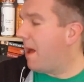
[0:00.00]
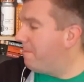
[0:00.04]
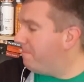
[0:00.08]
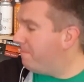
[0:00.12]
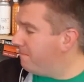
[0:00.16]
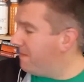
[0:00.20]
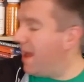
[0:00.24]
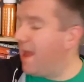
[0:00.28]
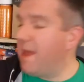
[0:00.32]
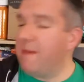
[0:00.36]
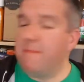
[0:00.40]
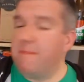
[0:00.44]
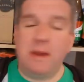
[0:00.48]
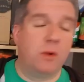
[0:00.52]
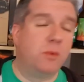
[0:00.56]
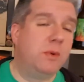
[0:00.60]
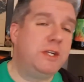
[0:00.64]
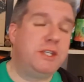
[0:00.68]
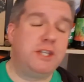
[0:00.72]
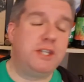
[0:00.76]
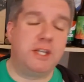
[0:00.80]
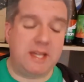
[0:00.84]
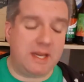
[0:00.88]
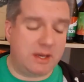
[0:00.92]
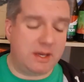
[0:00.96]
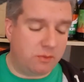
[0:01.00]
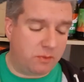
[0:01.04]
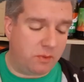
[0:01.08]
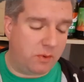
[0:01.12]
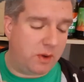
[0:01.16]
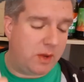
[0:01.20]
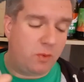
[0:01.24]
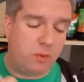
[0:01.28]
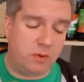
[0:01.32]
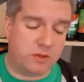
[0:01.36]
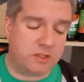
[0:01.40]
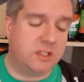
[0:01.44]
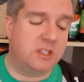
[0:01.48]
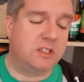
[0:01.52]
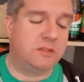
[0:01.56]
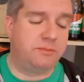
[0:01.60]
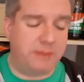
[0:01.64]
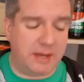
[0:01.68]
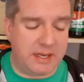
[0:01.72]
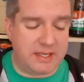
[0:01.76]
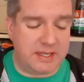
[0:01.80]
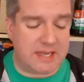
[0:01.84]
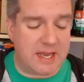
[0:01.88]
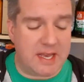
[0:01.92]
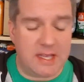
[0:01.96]
maybe I wish it wasn't as
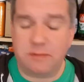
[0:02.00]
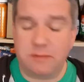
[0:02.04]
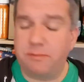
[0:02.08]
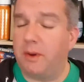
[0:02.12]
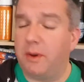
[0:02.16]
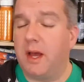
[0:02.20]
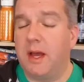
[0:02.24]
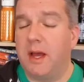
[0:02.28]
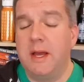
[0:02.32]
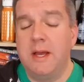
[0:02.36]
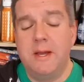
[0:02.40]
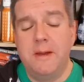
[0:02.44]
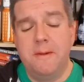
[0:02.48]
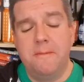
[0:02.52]
big as it is, but